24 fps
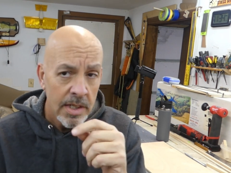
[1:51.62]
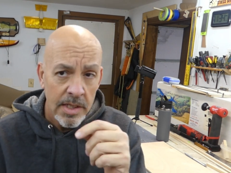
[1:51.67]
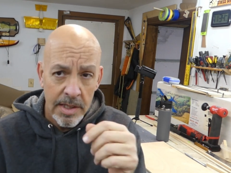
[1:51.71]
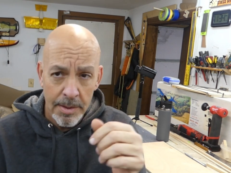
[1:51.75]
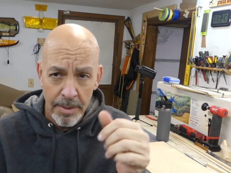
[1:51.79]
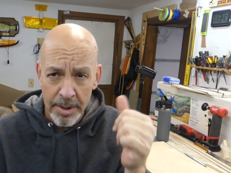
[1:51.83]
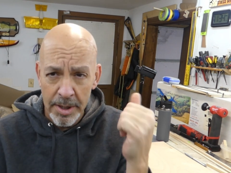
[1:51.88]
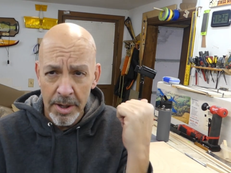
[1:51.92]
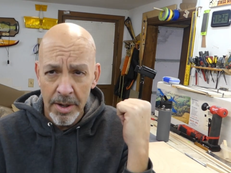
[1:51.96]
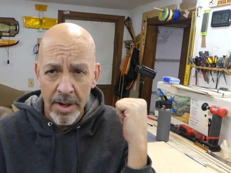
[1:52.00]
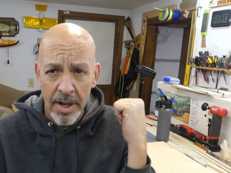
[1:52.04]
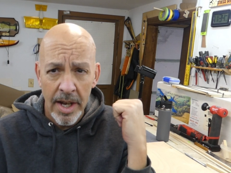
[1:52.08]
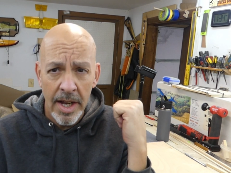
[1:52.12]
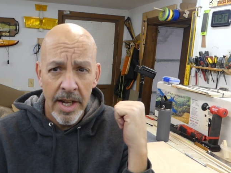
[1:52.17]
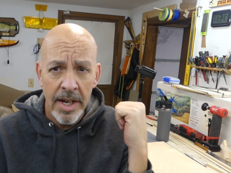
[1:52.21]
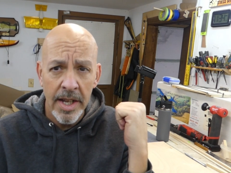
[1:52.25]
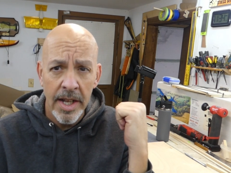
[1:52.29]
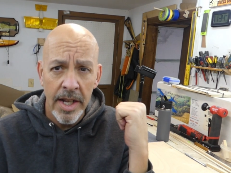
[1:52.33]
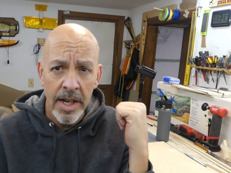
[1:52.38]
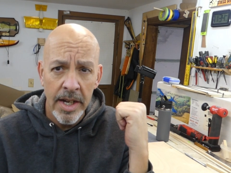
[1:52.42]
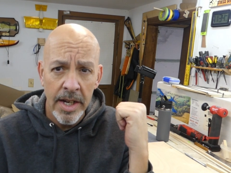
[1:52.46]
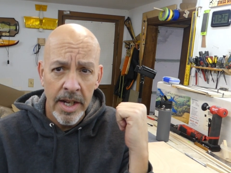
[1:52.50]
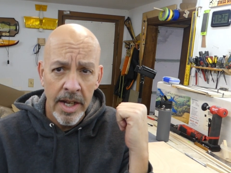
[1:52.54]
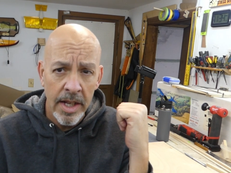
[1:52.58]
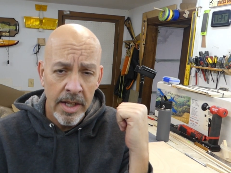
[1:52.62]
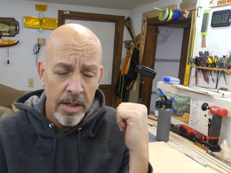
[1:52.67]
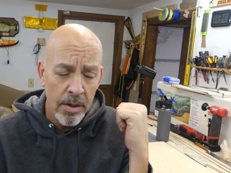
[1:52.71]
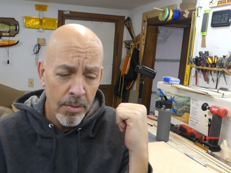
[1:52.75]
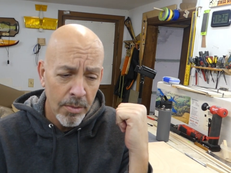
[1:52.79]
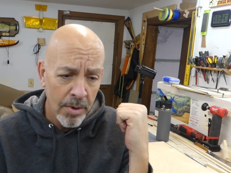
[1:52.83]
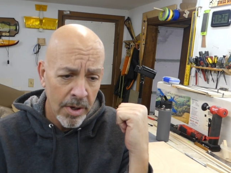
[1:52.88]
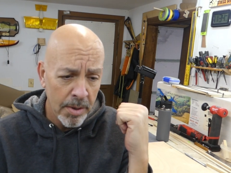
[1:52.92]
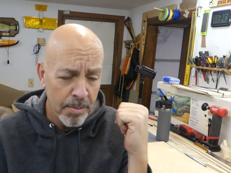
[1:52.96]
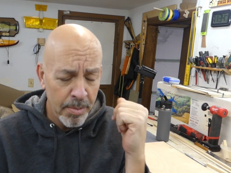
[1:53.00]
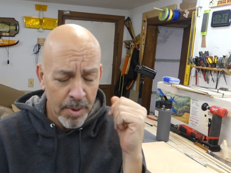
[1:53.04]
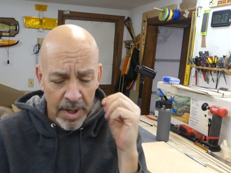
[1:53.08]
So let me go ahead and get the
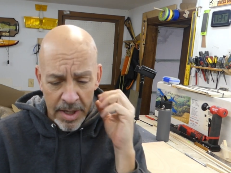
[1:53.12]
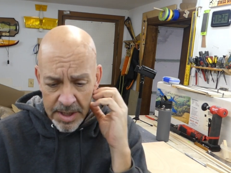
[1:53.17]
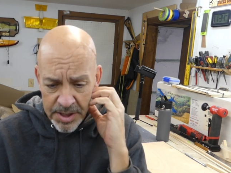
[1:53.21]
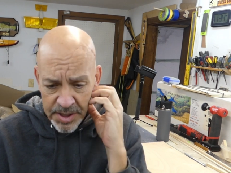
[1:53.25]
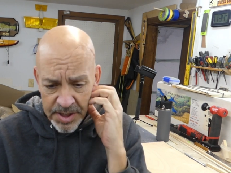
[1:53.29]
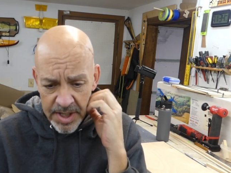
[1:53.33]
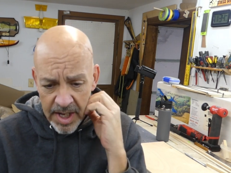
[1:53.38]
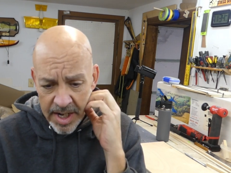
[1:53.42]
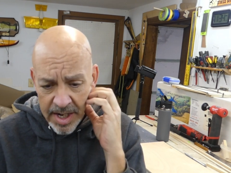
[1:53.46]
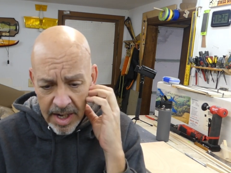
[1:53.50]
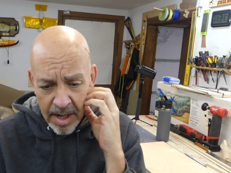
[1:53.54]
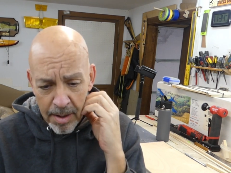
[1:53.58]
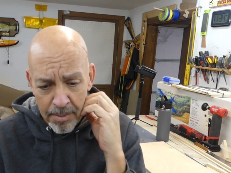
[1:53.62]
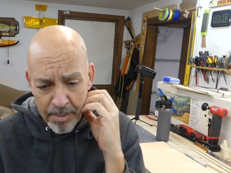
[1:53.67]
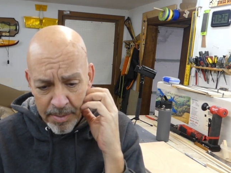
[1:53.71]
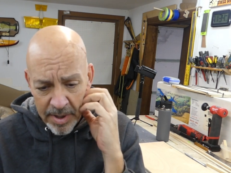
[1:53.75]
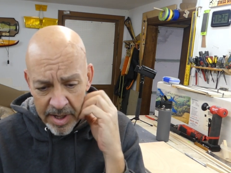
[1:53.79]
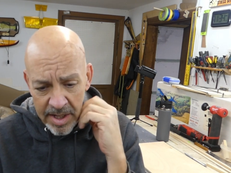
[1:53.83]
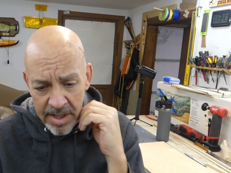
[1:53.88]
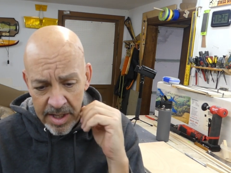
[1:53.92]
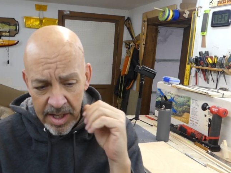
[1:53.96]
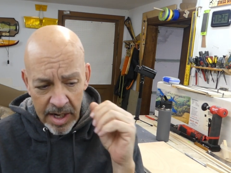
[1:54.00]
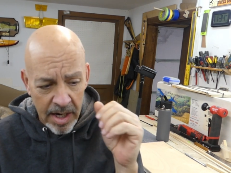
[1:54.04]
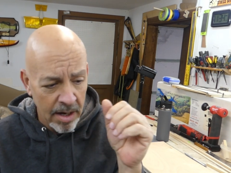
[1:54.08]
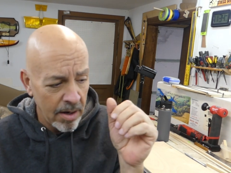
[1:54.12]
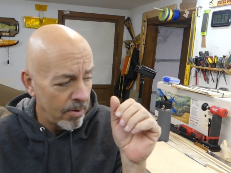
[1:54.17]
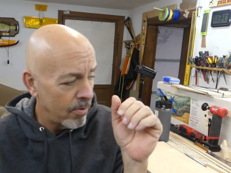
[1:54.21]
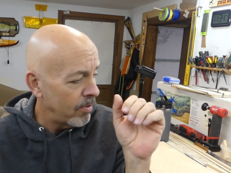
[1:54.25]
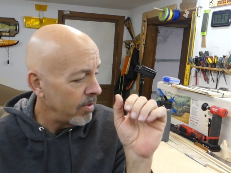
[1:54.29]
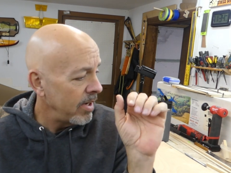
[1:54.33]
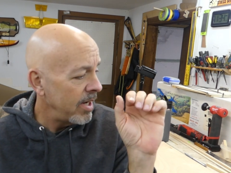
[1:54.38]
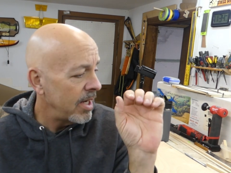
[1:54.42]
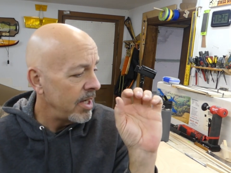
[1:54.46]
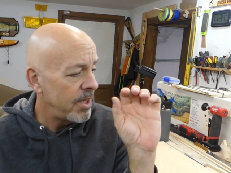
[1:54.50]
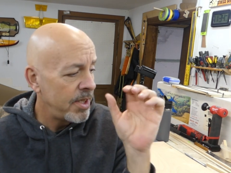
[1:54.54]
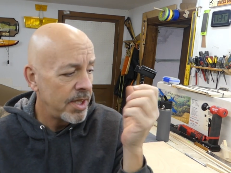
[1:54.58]
workbench set up and then I'll
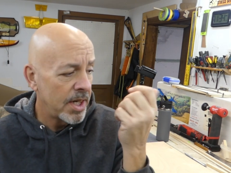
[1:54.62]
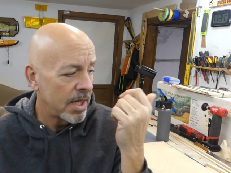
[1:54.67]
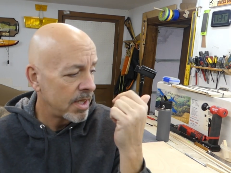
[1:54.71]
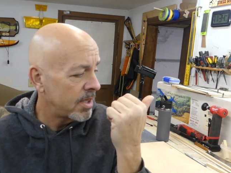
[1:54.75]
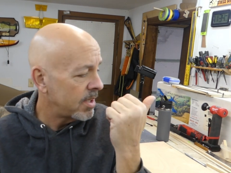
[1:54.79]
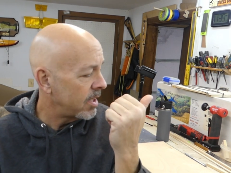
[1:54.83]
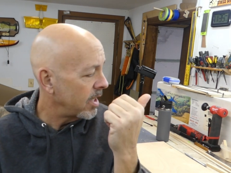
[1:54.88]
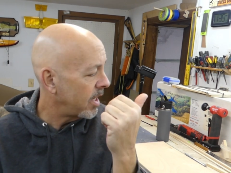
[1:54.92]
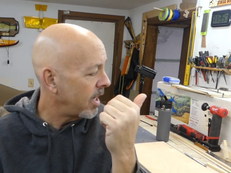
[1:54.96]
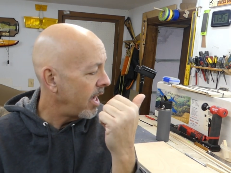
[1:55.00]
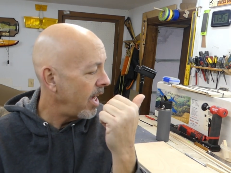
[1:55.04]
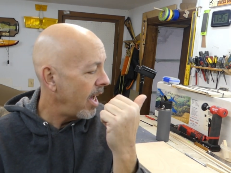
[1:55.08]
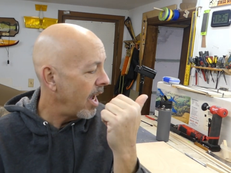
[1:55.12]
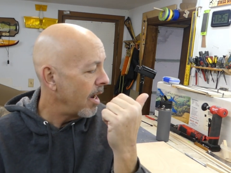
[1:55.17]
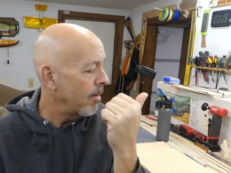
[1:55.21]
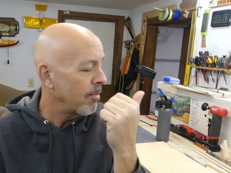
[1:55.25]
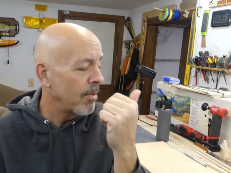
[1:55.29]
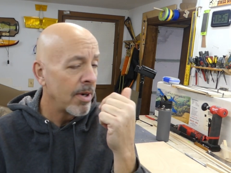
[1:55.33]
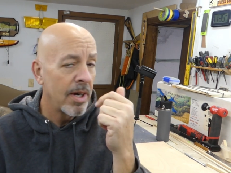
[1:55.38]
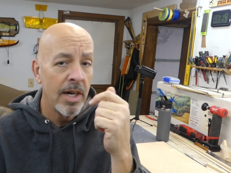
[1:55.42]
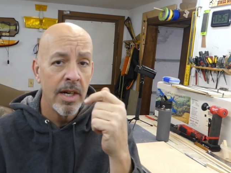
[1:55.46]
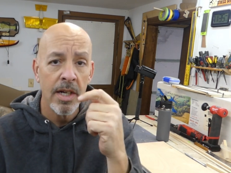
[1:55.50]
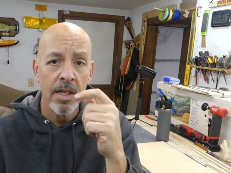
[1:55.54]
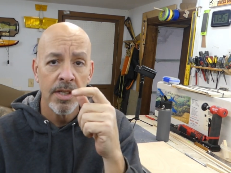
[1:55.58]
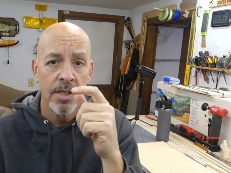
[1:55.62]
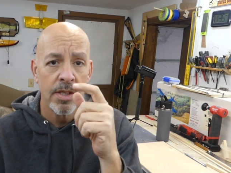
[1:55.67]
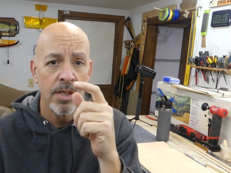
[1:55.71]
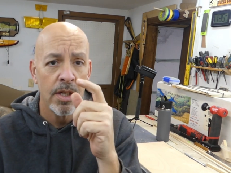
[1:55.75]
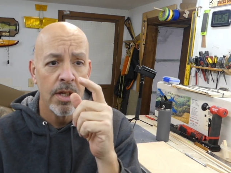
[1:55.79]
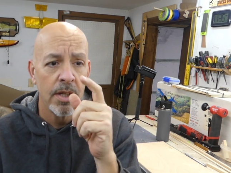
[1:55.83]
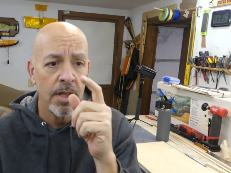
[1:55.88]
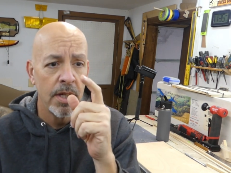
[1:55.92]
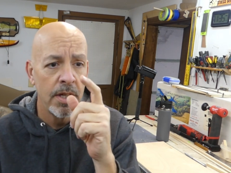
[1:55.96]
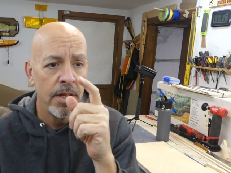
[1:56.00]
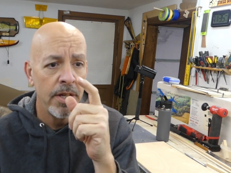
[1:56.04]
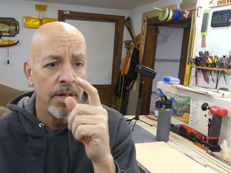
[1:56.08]
readjust the camera
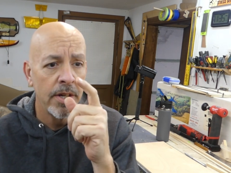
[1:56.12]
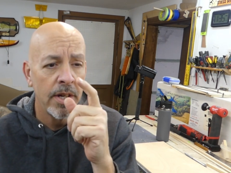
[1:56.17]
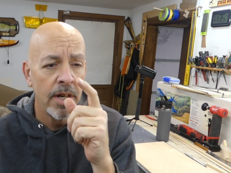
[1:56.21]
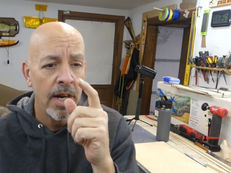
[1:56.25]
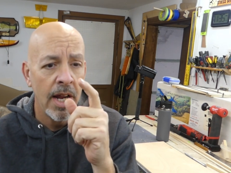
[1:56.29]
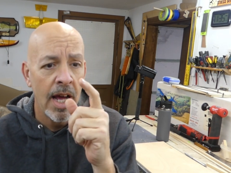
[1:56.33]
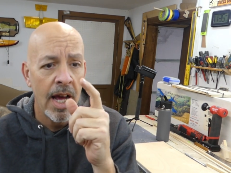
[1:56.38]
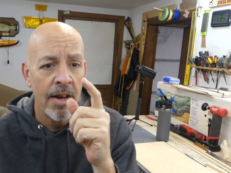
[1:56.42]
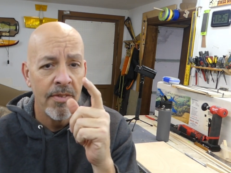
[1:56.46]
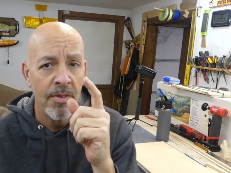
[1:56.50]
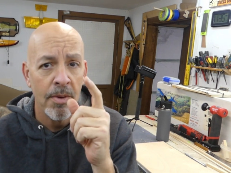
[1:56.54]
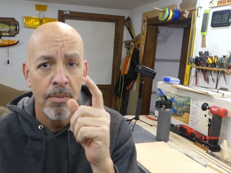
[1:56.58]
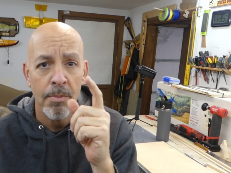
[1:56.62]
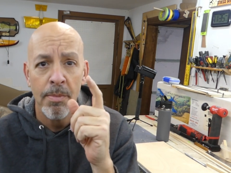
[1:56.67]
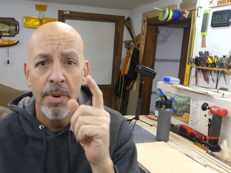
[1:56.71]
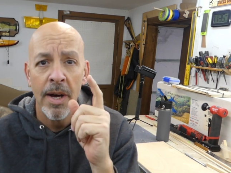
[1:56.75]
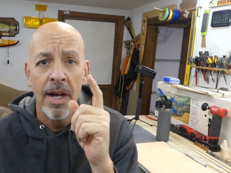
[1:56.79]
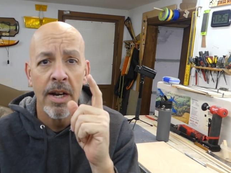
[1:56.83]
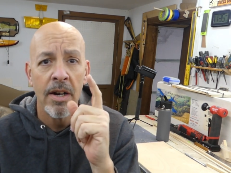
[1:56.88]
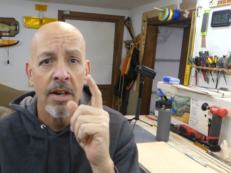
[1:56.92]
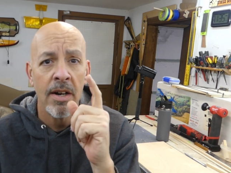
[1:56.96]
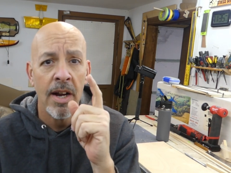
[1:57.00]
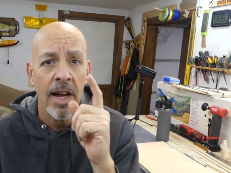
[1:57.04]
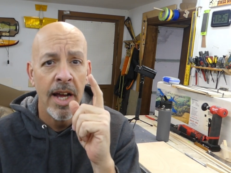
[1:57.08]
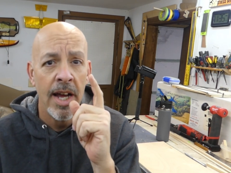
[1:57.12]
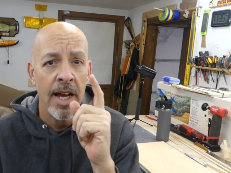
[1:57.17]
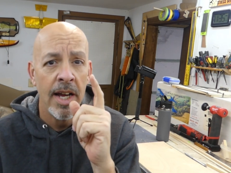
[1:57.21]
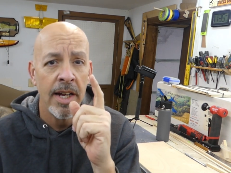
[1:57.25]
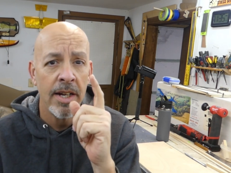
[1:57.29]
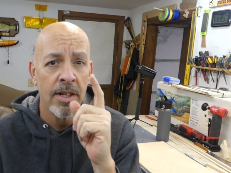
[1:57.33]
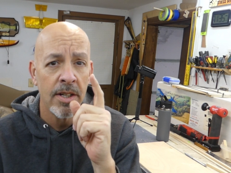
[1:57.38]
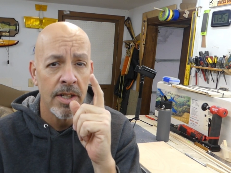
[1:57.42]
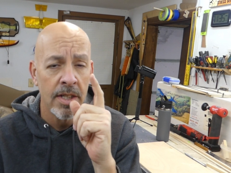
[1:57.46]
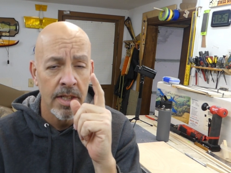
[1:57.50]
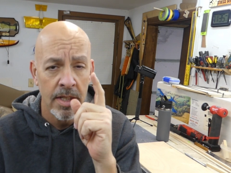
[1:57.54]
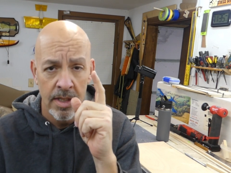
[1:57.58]
so that you're gonna have a better
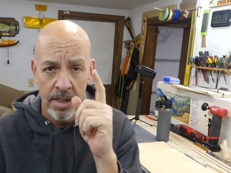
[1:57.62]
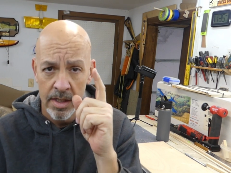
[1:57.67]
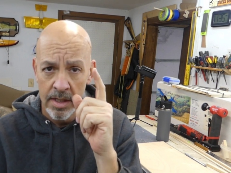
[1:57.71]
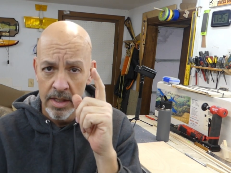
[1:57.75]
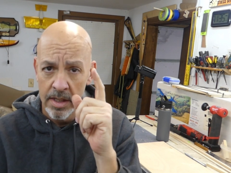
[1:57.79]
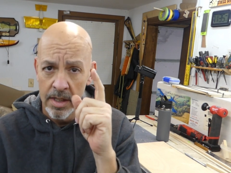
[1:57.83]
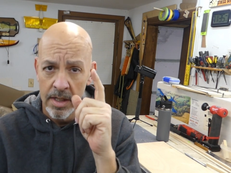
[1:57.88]
angle